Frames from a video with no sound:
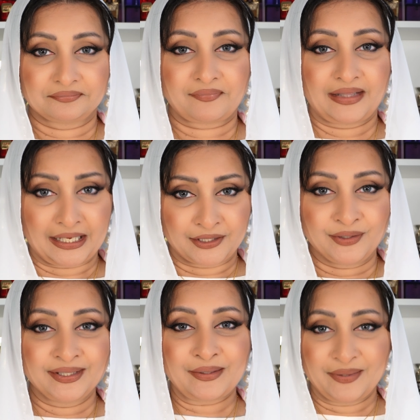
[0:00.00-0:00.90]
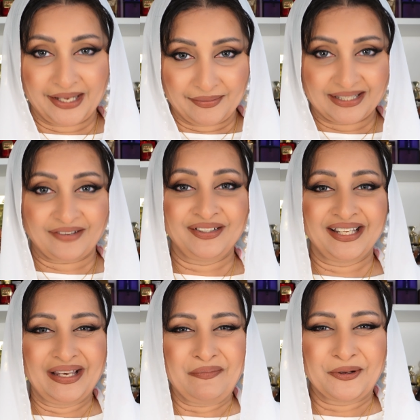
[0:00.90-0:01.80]
lactonic one, I will
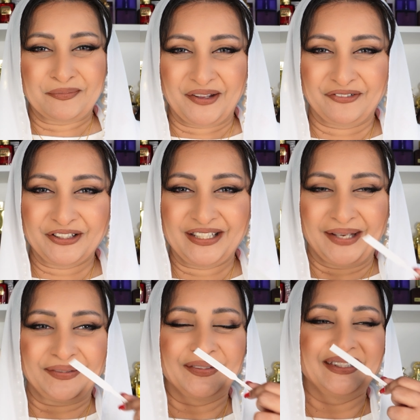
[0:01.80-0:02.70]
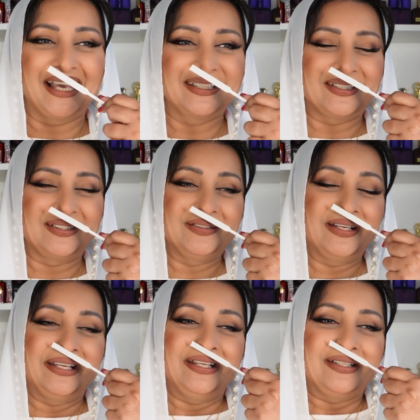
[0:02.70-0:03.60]
definitely put my foot down on that, you know.
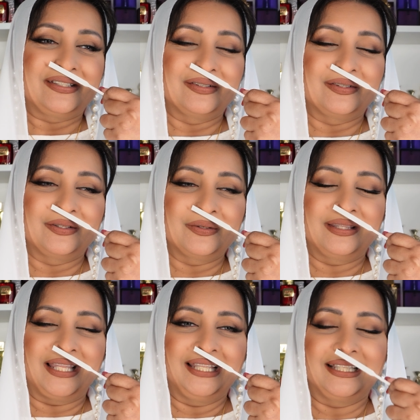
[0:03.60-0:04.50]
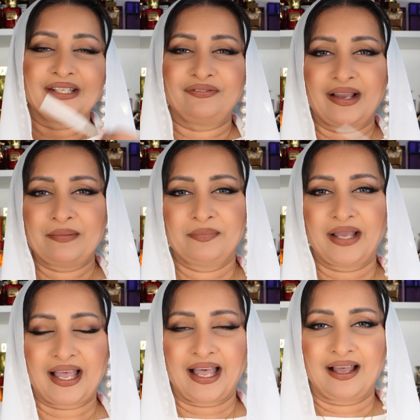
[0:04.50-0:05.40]
So don't think that if
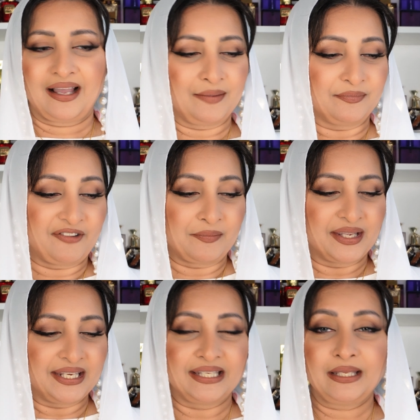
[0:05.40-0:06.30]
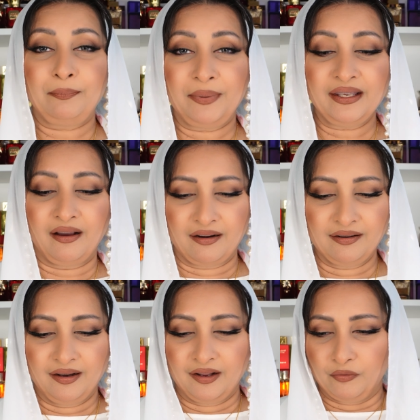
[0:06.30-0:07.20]
I'm getting any
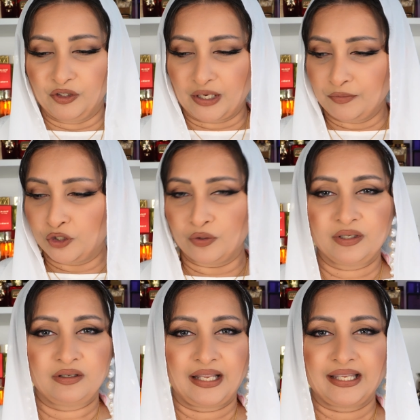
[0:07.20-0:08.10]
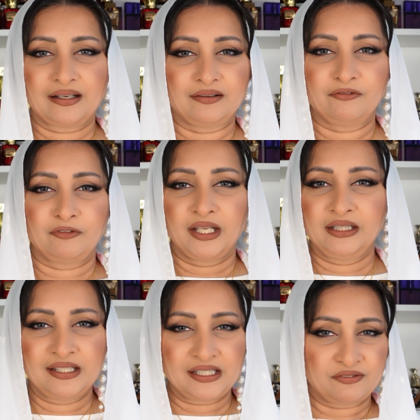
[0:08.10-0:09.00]
PR, which I'm sure like
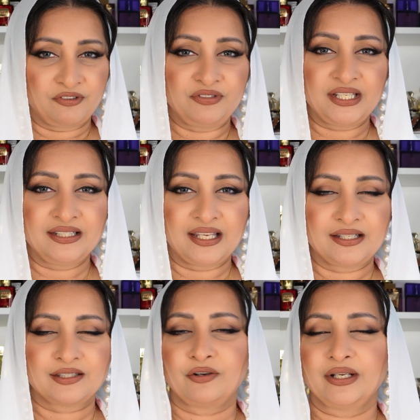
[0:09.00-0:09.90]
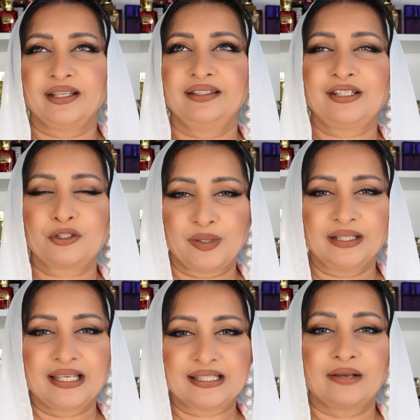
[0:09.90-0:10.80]
in these 15 days, sorry, in these
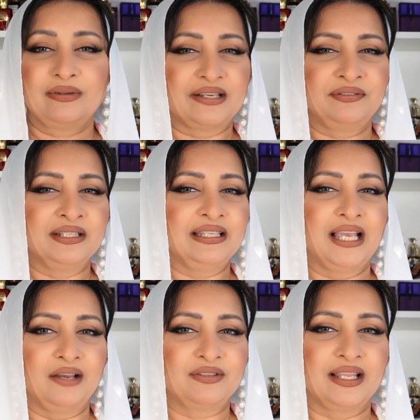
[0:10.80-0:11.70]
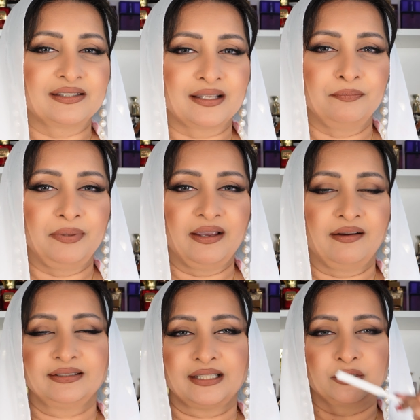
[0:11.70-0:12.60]
12 days, I will definitely have like some
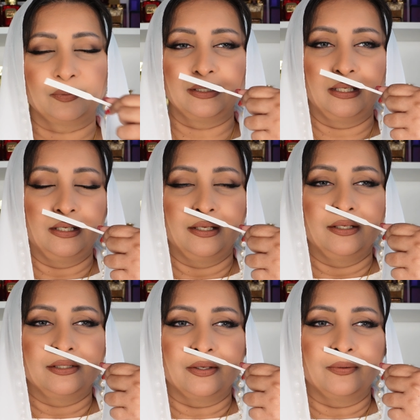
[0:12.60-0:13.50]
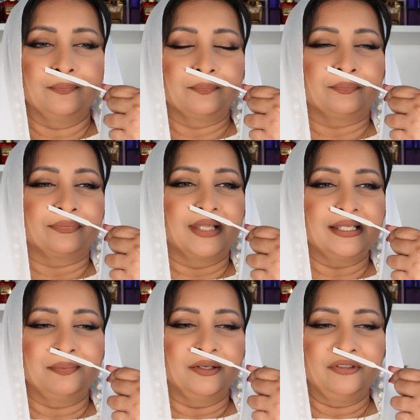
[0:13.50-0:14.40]
PRs as well. So
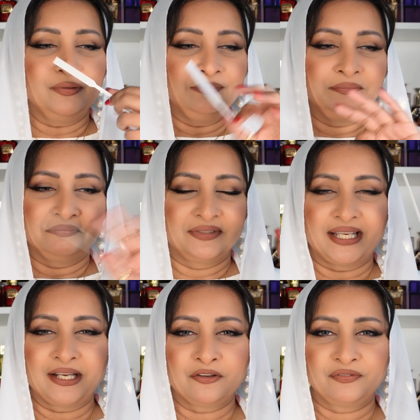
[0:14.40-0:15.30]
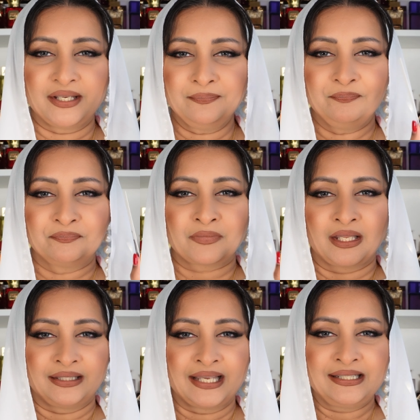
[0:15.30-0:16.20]
this perfume, 10 out of 10.
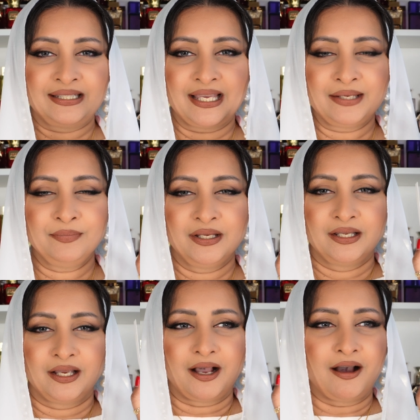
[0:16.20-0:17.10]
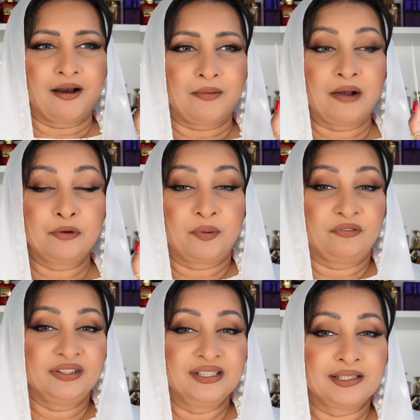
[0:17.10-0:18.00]
Nighttime, I would
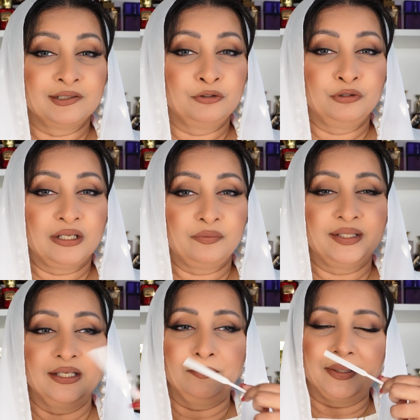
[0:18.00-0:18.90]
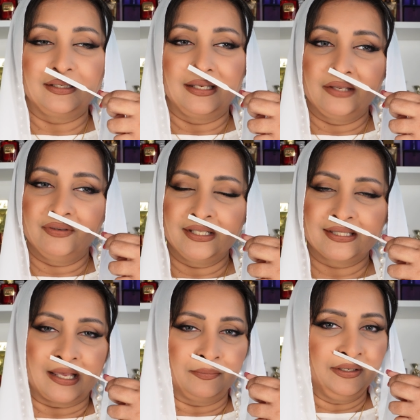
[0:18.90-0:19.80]
prefer this in cooler weather, but even in
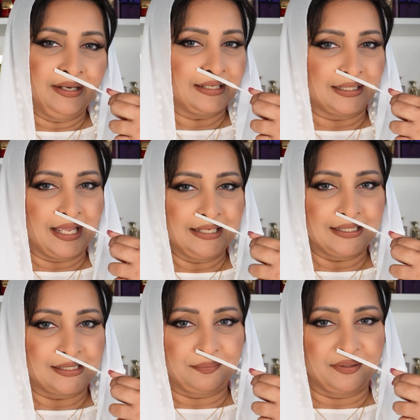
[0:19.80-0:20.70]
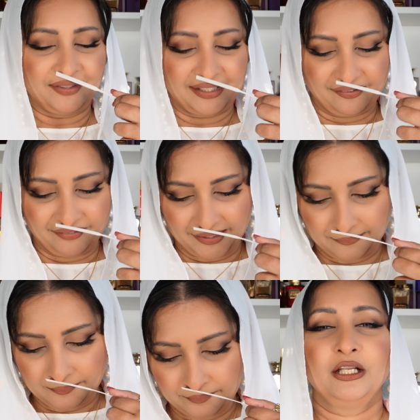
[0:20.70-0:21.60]
summer at night, it's perfectly
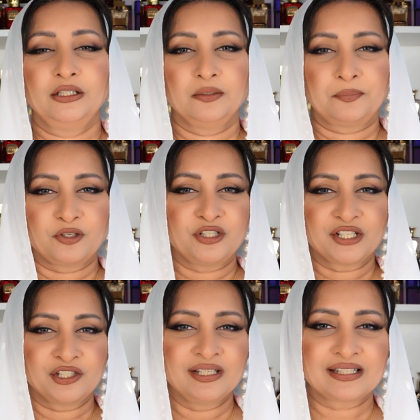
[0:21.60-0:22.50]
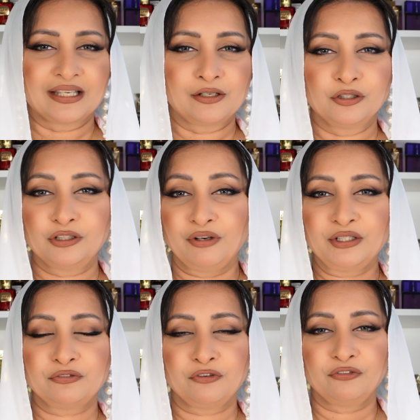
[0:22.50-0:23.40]
fine. The projection is like a good 3
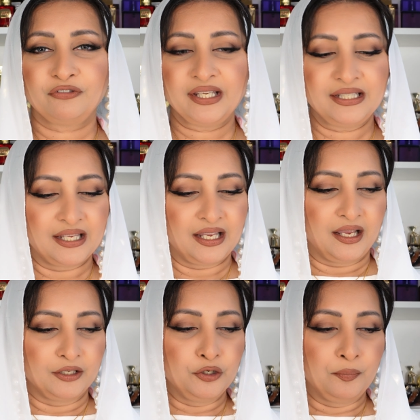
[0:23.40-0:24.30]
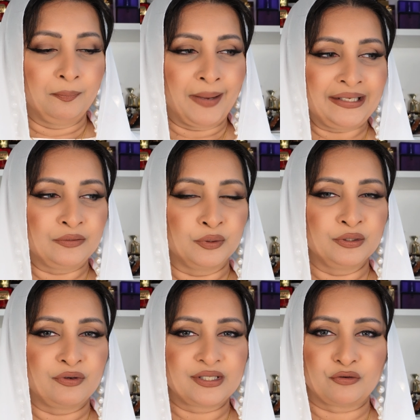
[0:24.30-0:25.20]
to 4 feet. You might want
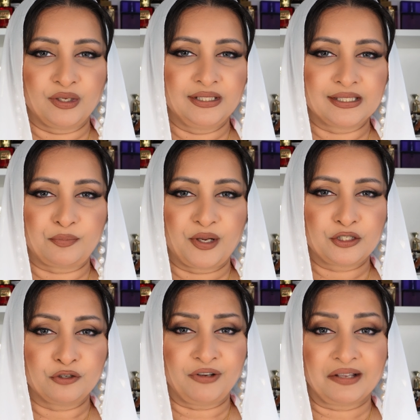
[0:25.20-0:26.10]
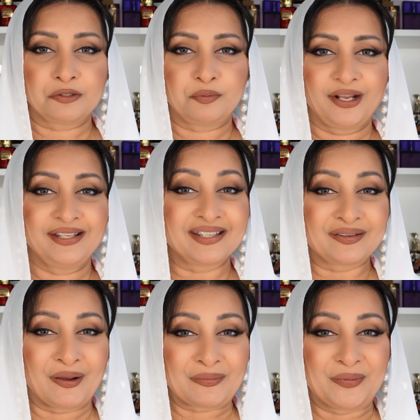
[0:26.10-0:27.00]
to restrict the sprays to 5 sprays and
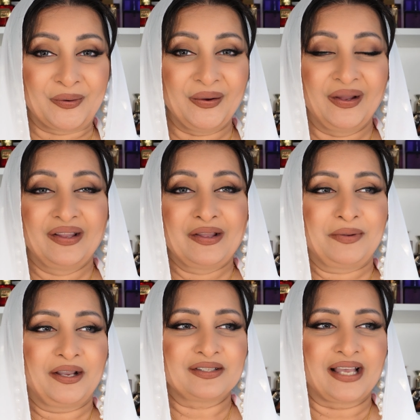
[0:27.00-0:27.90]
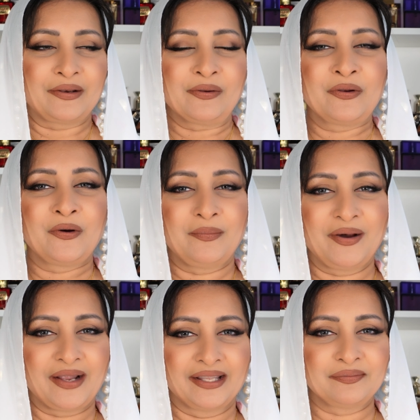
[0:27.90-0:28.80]
not more, because I don't know
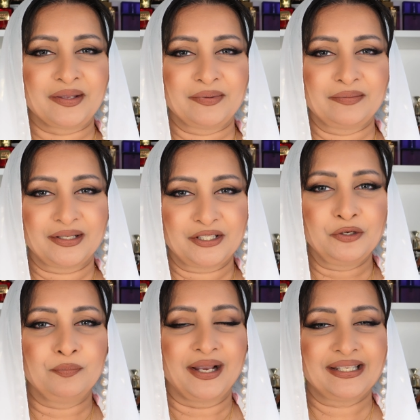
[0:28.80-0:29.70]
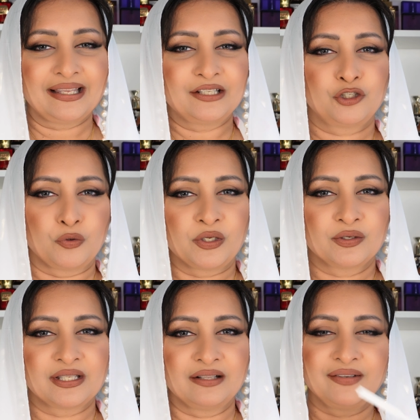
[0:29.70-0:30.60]
about other people, but you might like choke yourself